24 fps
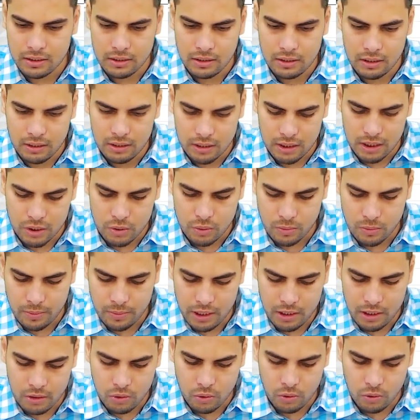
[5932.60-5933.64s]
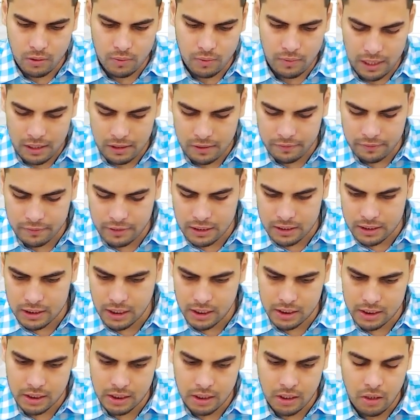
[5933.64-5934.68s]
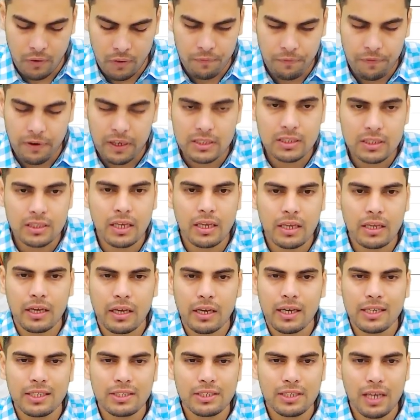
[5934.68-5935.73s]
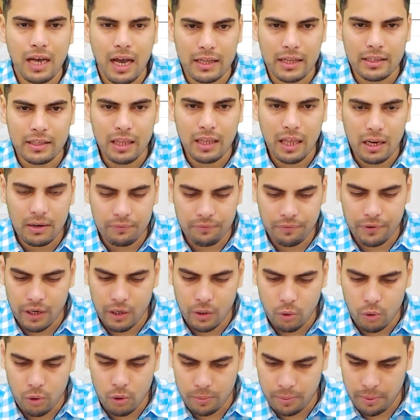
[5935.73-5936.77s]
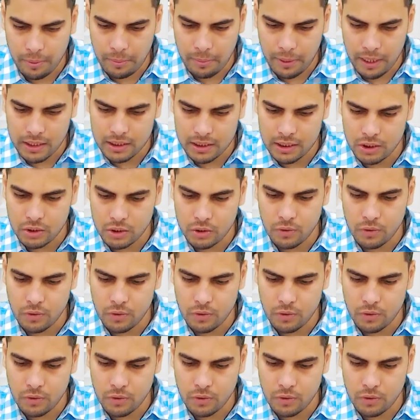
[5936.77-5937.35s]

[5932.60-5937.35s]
This would be the total value of the assets. First thing is other than freehold premises.